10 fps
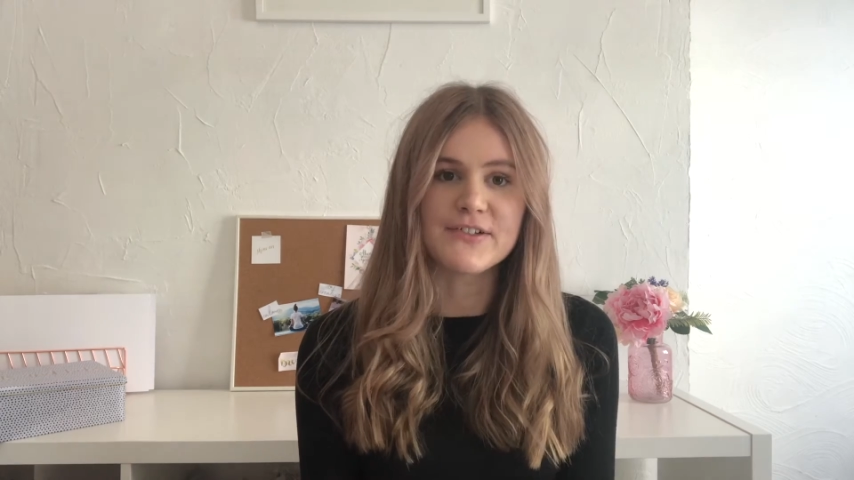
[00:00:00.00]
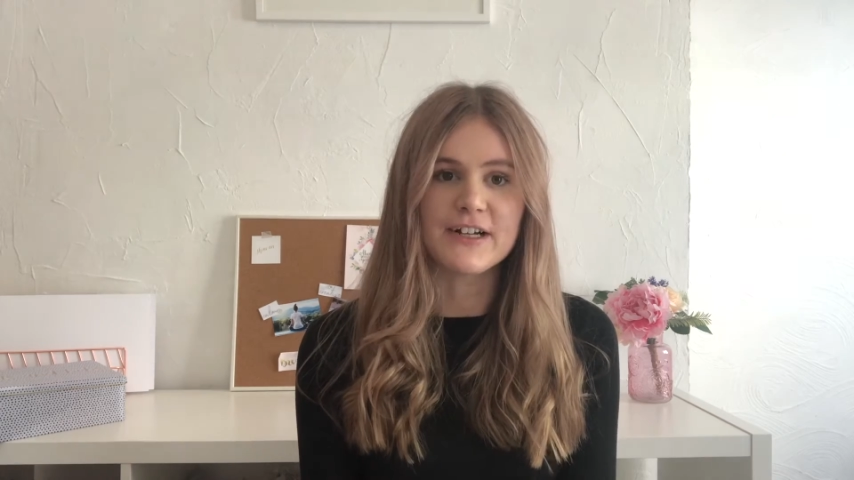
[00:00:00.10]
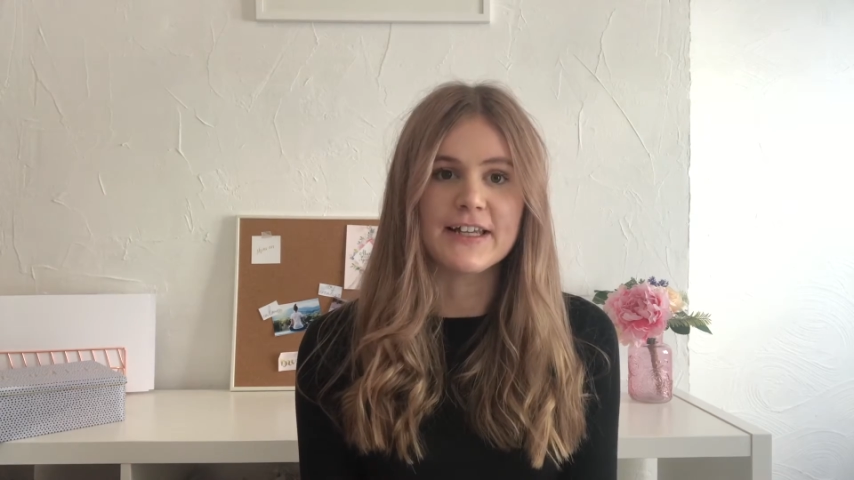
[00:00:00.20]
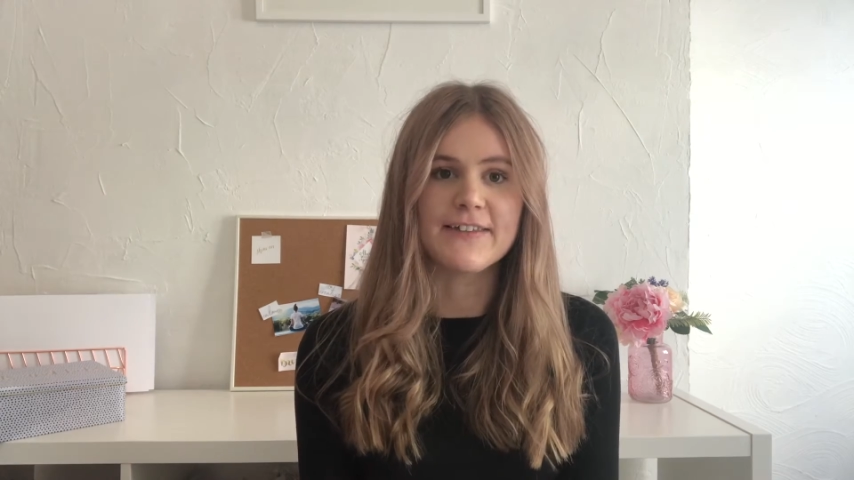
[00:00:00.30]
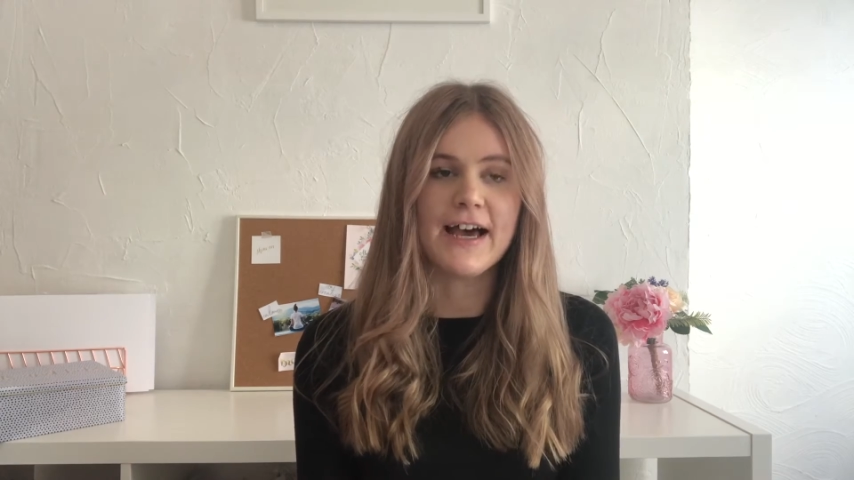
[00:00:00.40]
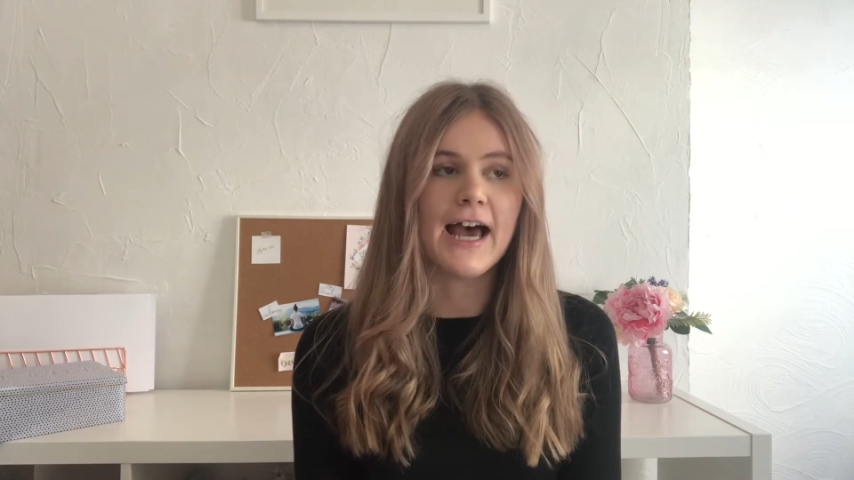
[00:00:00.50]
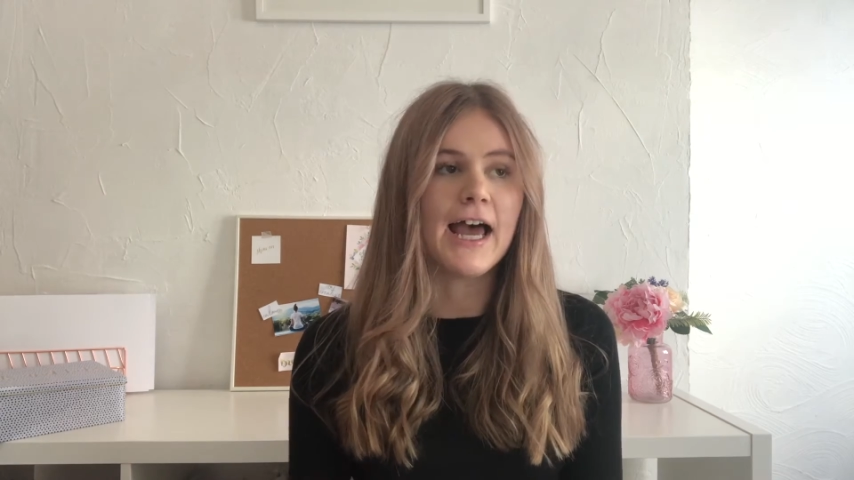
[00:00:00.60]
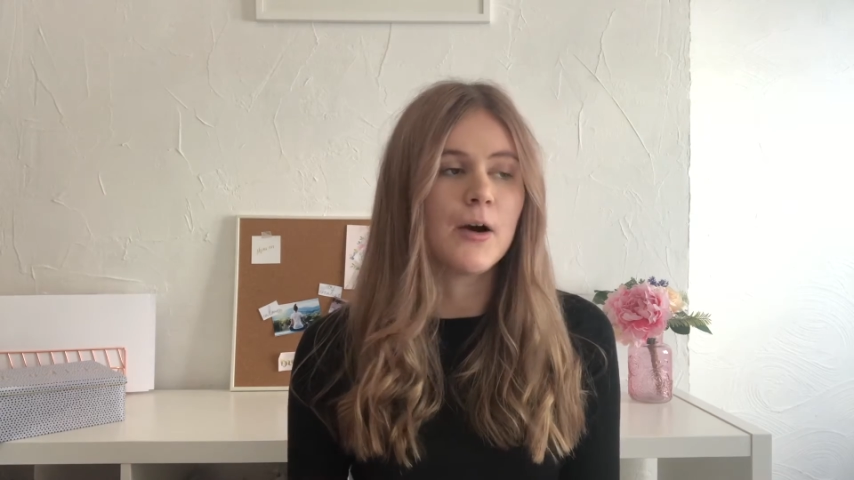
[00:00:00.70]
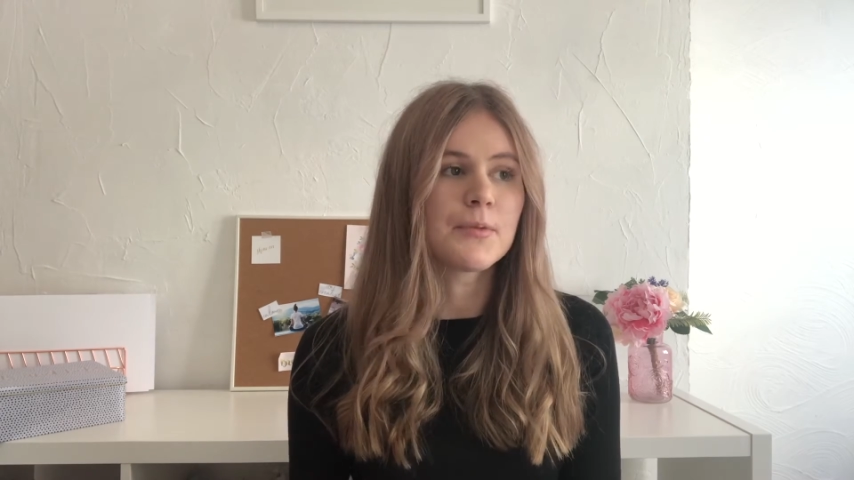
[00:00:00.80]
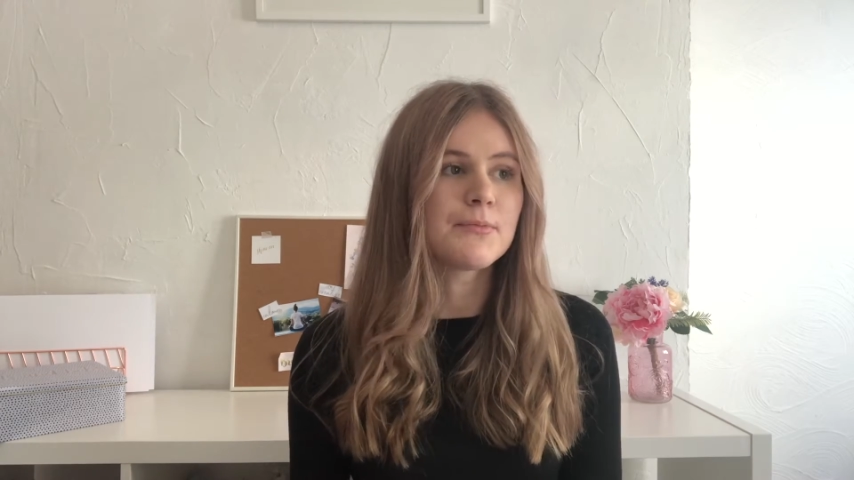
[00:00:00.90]
really that
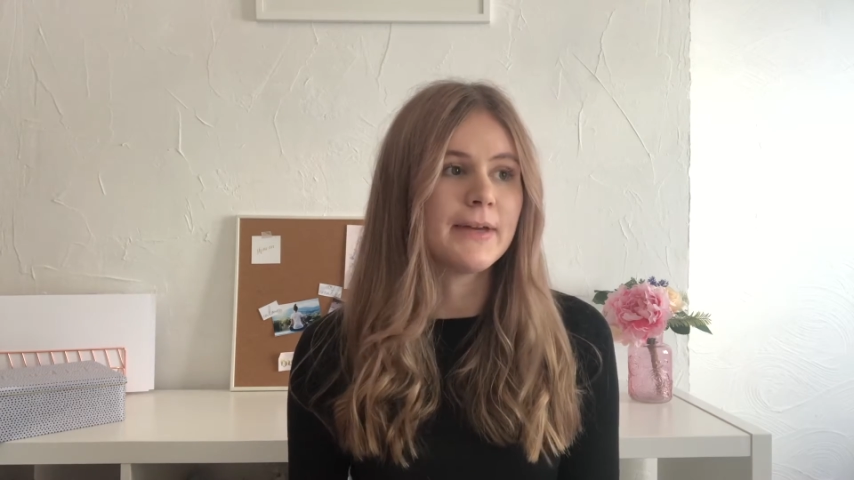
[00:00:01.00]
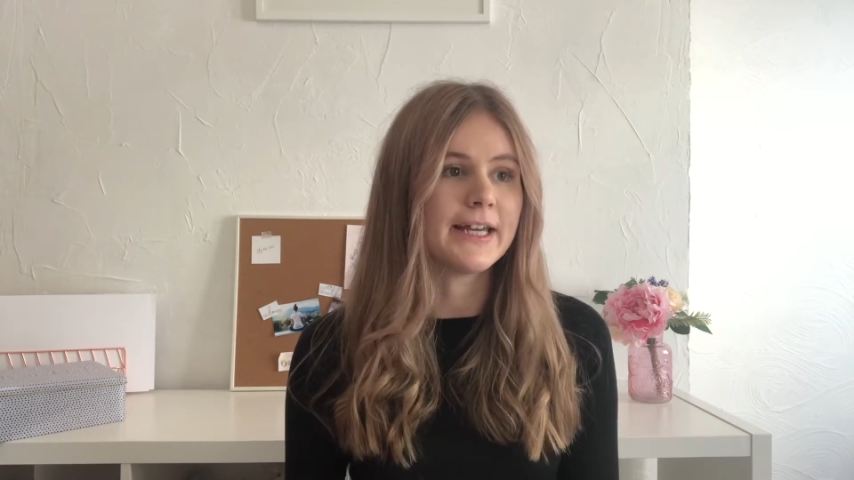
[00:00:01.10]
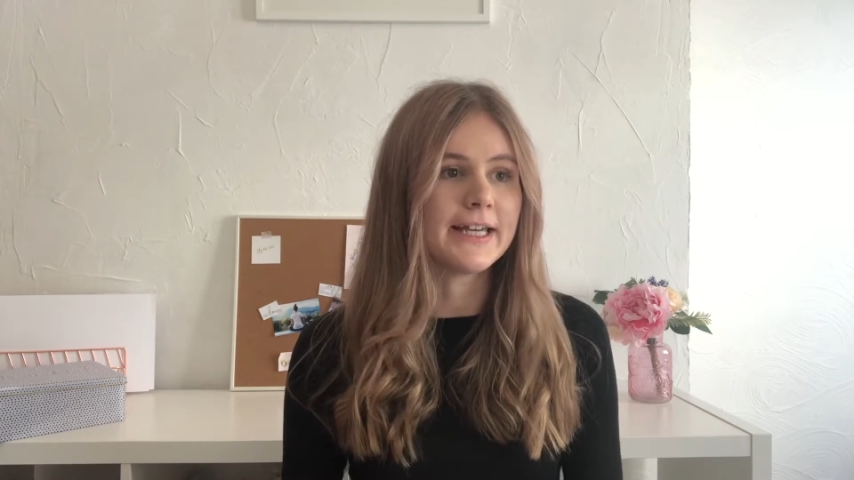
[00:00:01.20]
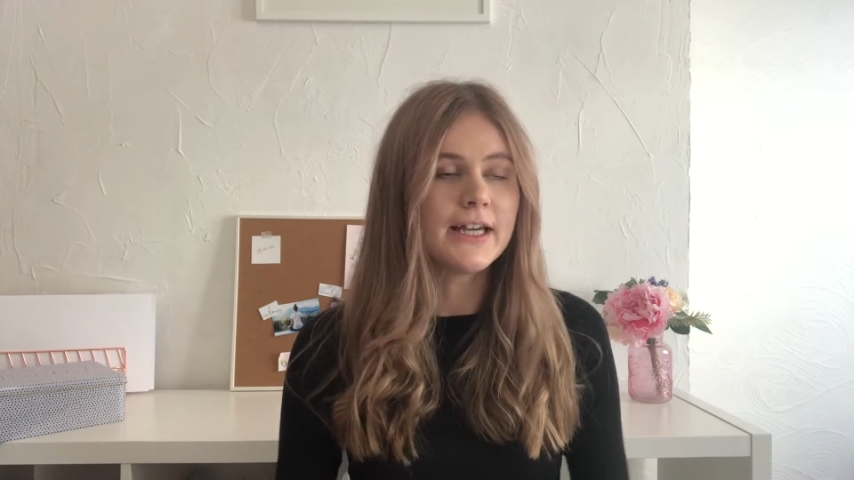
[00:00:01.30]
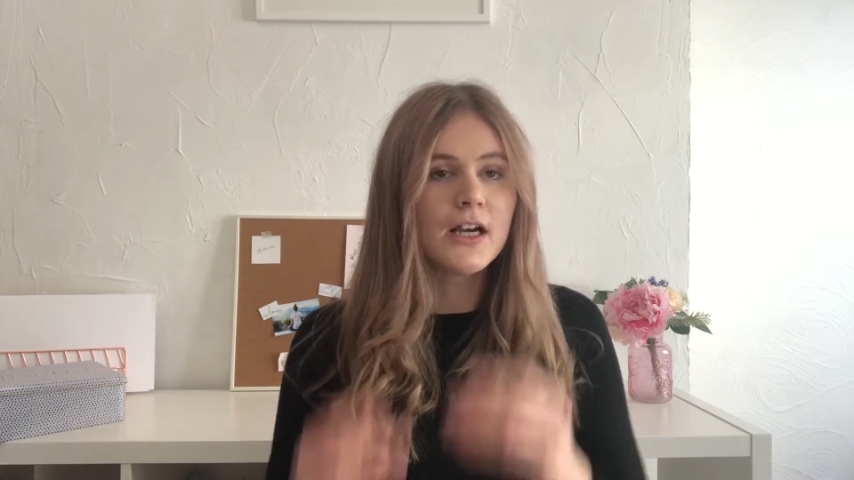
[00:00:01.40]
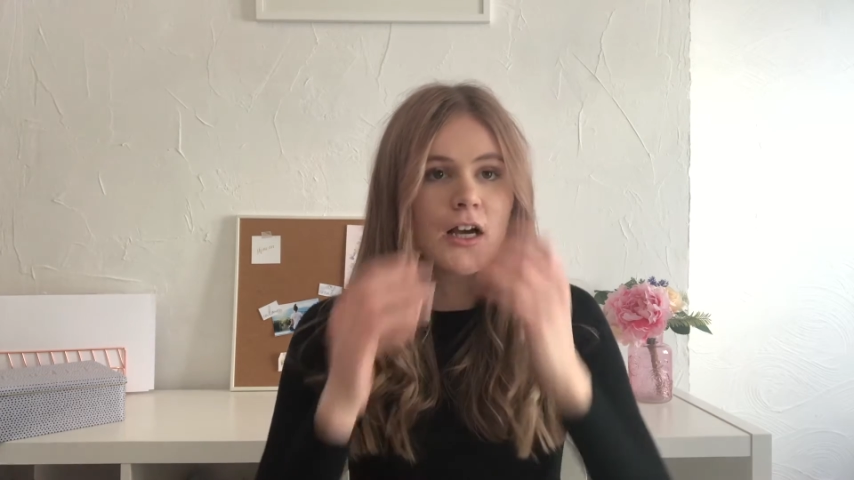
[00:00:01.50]
helped me